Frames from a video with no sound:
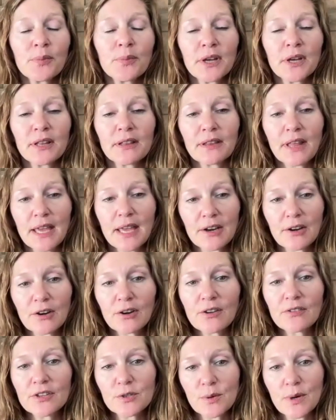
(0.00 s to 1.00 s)
But
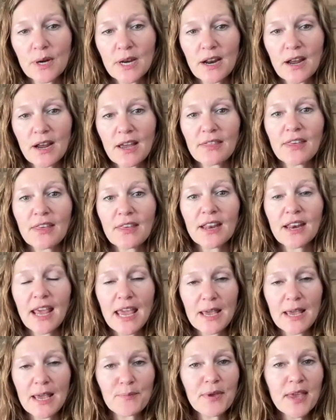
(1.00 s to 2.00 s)
later in the 29th at
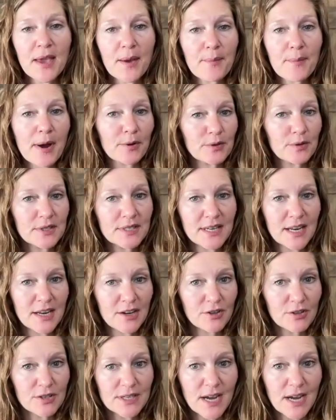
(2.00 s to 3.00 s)
8 p.m. Mountain
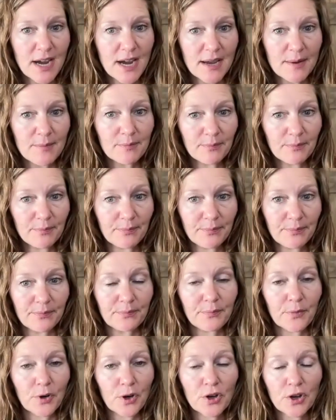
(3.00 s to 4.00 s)
Standard Time,
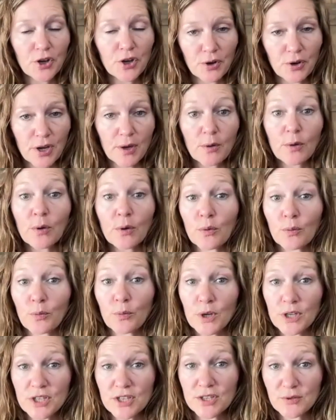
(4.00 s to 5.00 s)
Mercury,
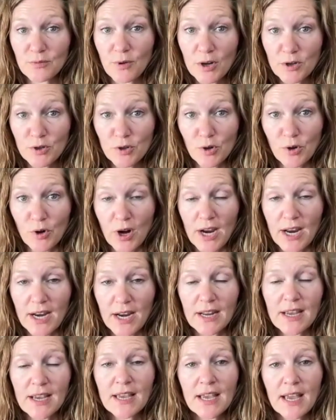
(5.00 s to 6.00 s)
which is
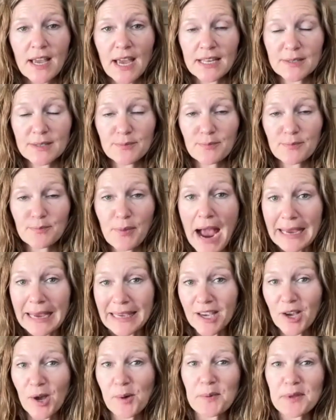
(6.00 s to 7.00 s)
retrograde and is
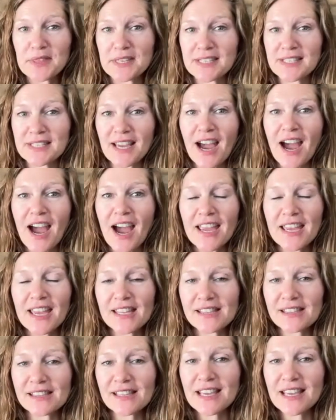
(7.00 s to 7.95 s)
backing up in the sky, it